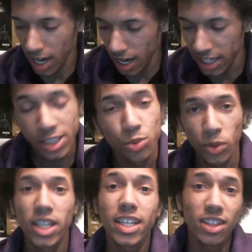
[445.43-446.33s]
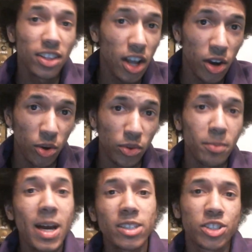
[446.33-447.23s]
It's really low. The
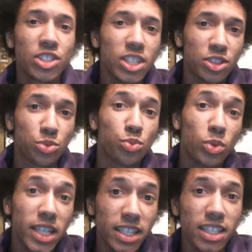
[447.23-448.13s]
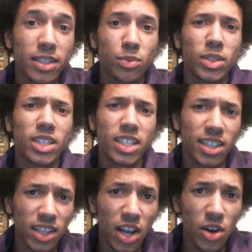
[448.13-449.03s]
mouse sits really, really
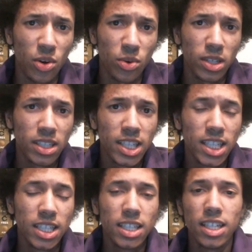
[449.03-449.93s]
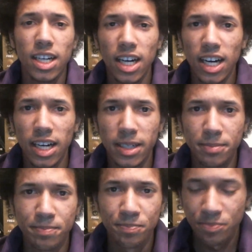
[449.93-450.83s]
low.
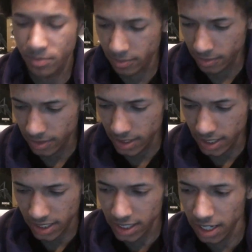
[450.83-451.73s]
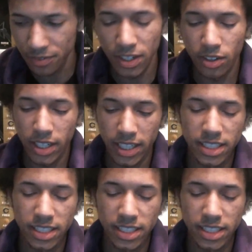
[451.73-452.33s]
It's not a very